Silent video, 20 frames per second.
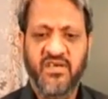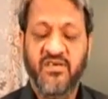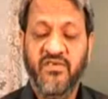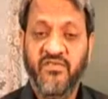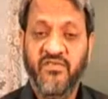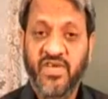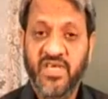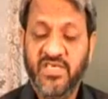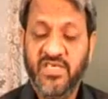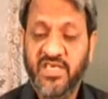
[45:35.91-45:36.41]

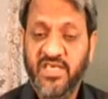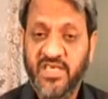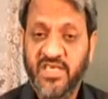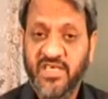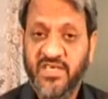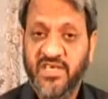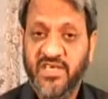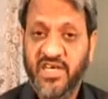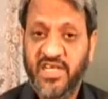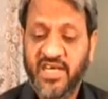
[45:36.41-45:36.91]
which he
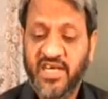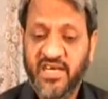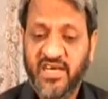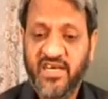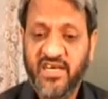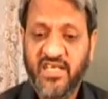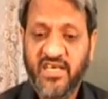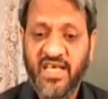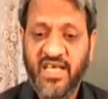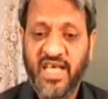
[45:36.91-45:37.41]

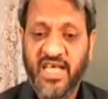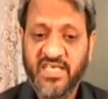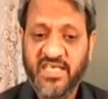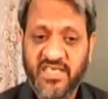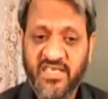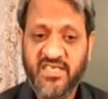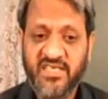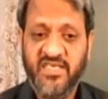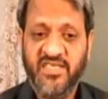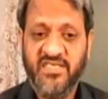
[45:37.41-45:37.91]
correctly
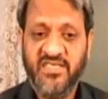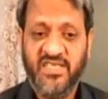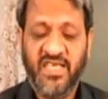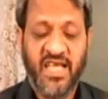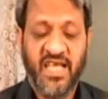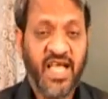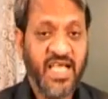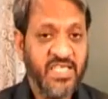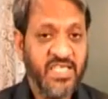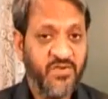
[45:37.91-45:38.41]
assesses
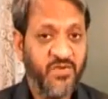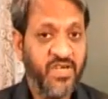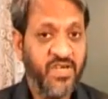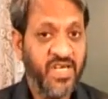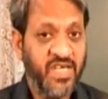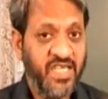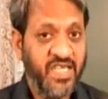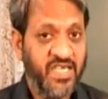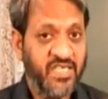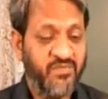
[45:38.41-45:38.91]
as
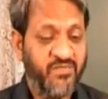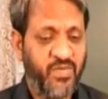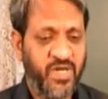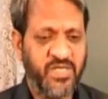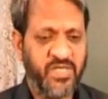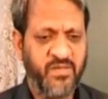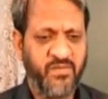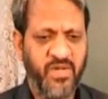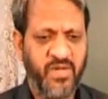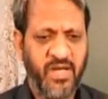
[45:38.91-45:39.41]
quickly as
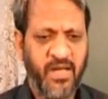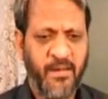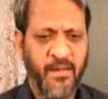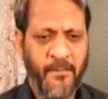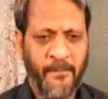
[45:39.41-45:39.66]
possible,